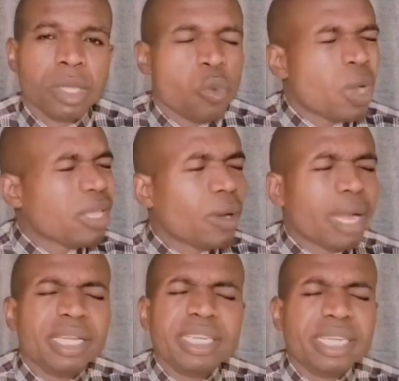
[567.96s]
When you
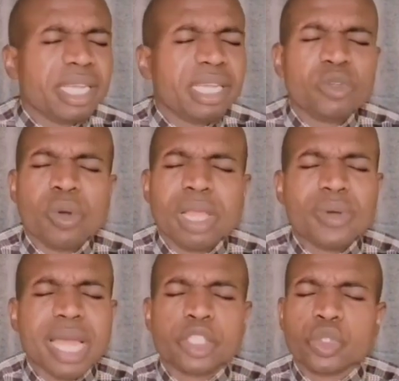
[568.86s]
are in need, when
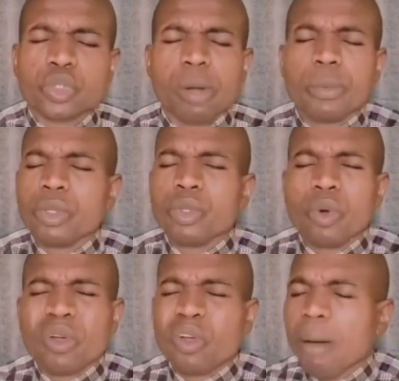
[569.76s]
you are in trouble,
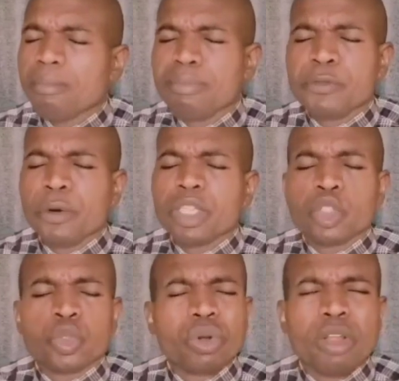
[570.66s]
you come before the
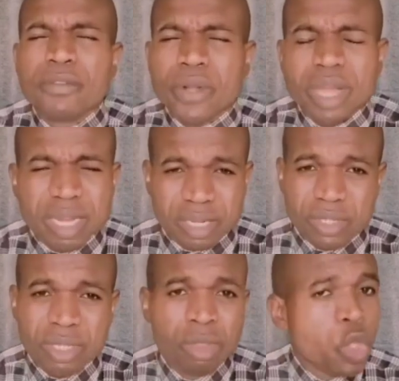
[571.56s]
throne of
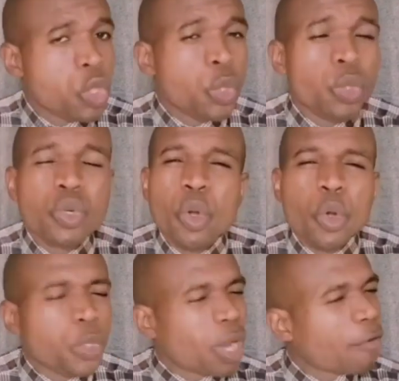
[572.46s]
grace. You
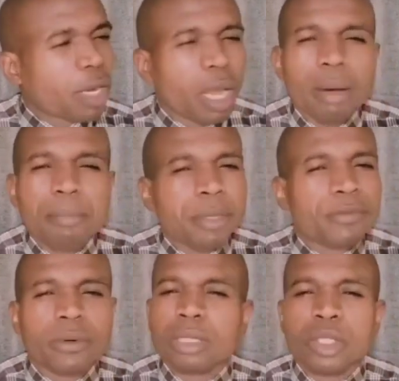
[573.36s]
know you have come
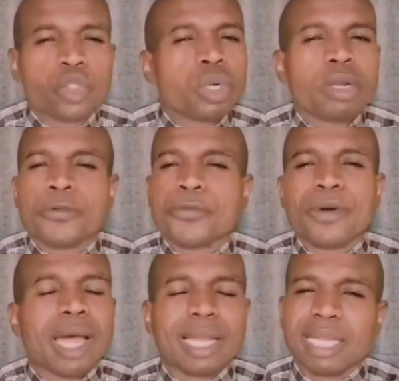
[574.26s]
before the throne of
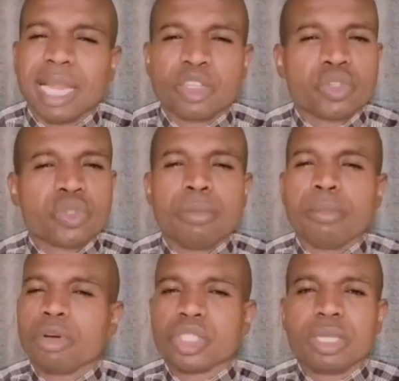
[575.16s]
Father that so
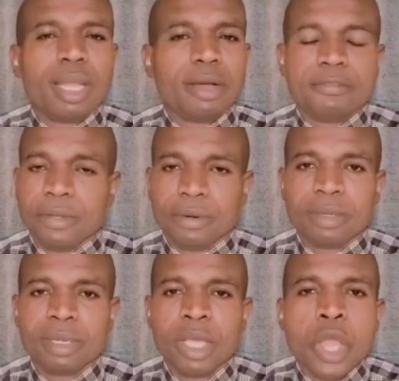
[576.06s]
much love
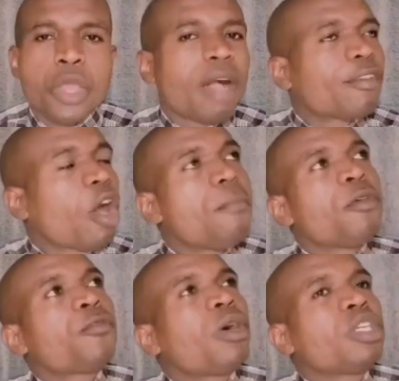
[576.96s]
you. You have come
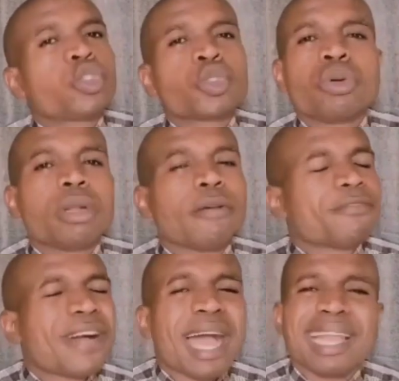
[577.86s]
before the throne
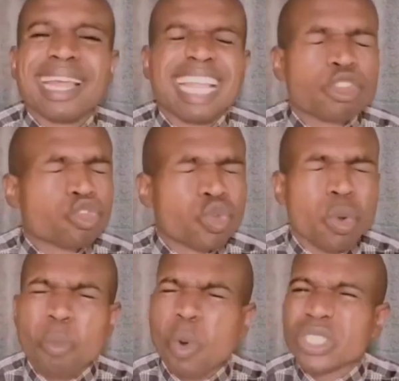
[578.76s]
of Father that so
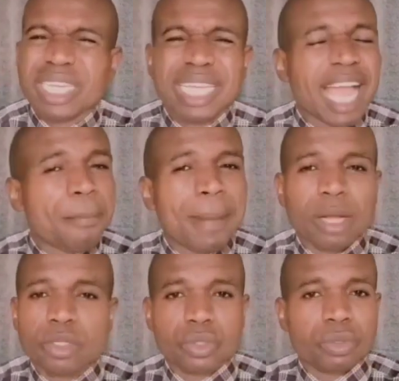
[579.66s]
much care
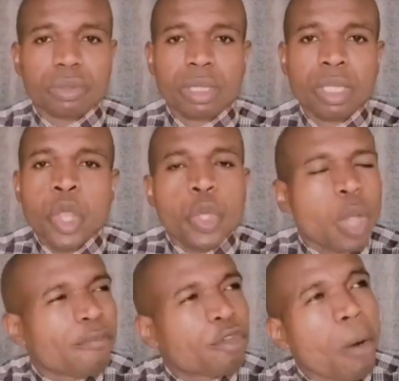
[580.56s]
about you.
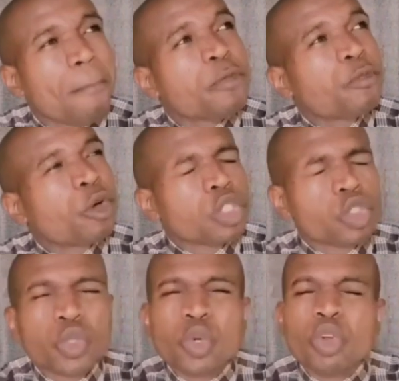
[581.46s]
You have come before the
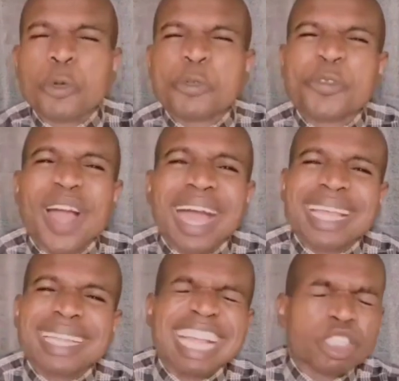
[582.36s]
throne of
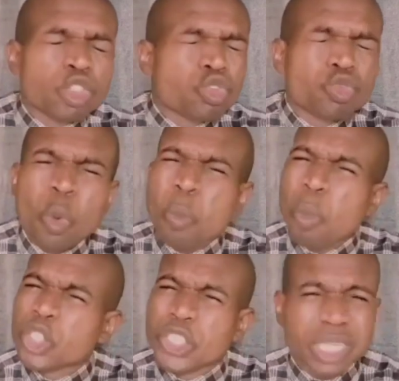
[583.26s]
Father that is so
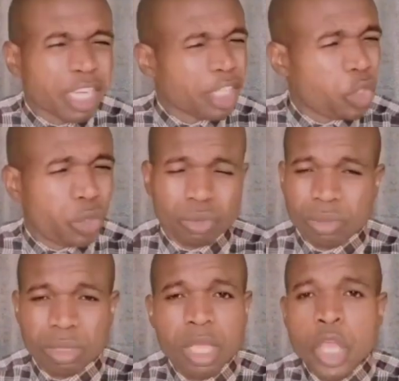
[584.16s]
much cherish
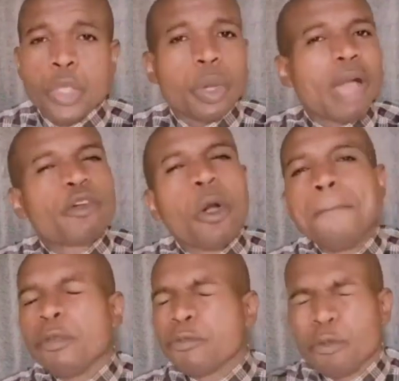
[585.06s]
you. You have
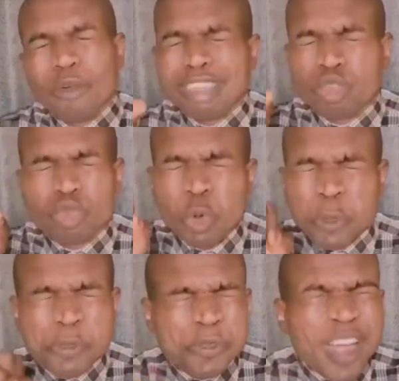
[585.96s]
come before the throne
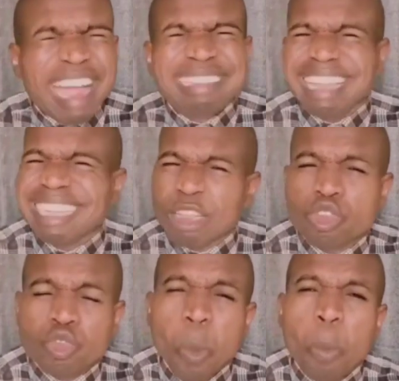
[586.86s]
of Father that
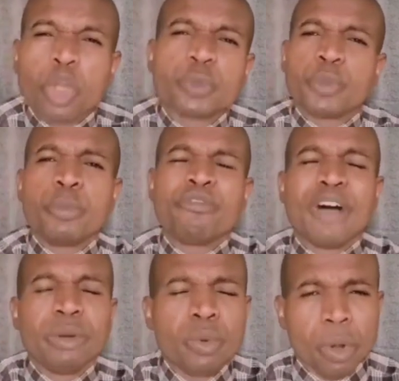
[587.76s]
so much put
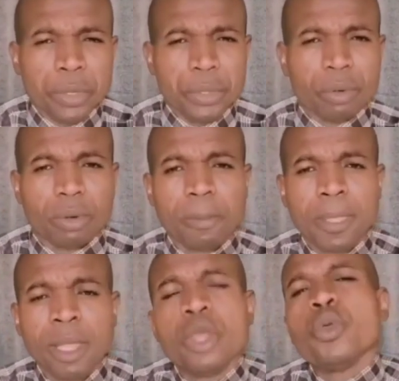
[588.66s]
value on you.
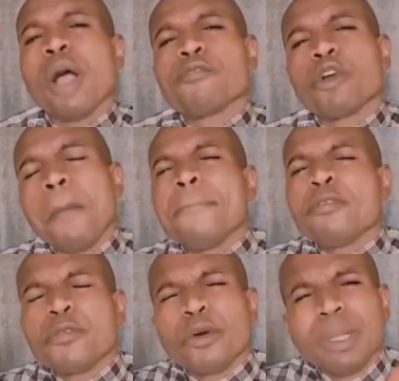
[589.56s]
You have come
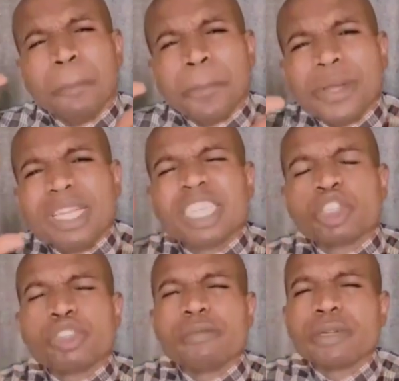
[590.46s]
before the
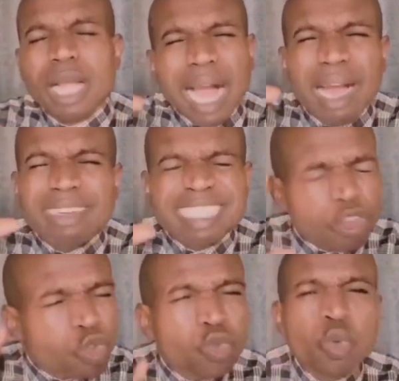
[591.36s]
presence of God that
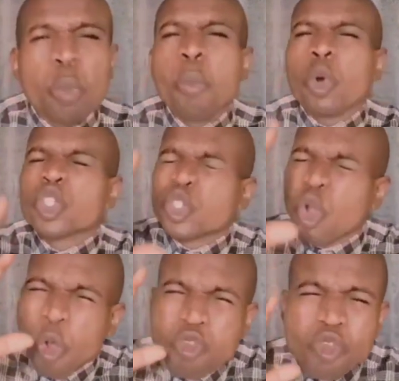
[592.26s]
so much
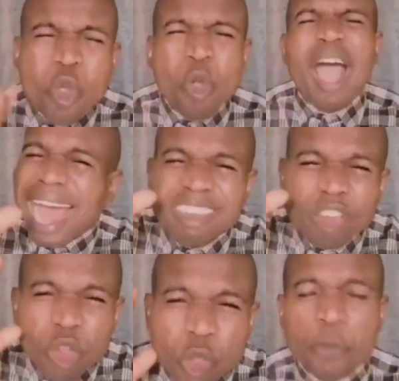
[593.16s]
honor
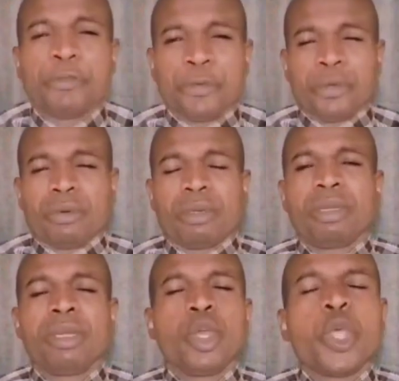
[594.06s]
and love you.
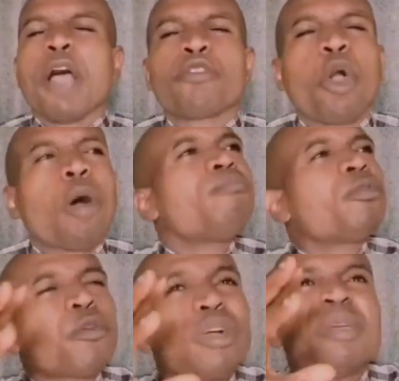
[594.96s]
You have come
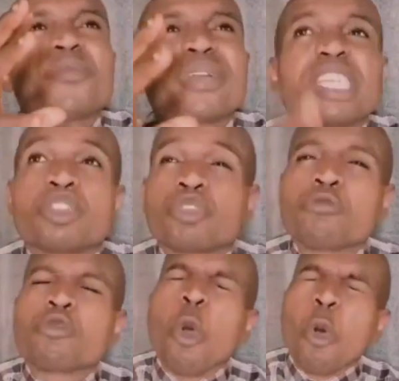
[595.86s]
before the presence
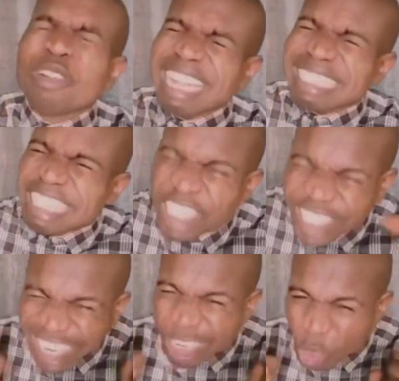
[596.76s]
of God that is
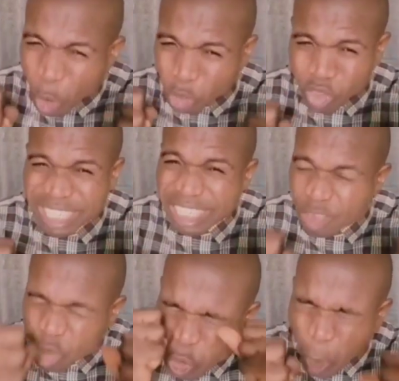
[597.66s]
jealous. His
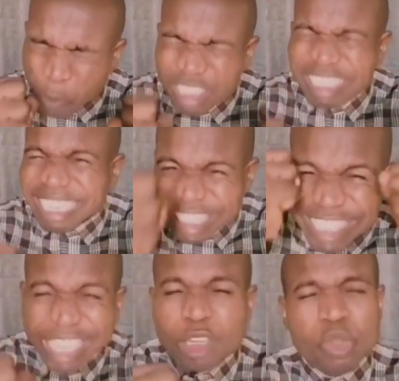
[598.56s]
love is a
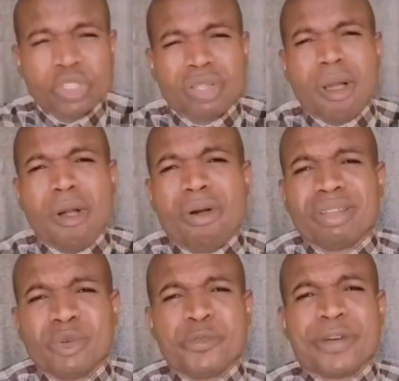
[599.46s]
jealous
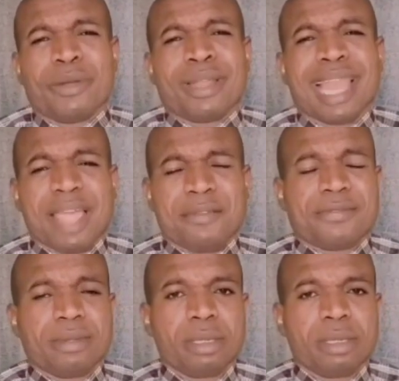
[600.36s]
God over your life.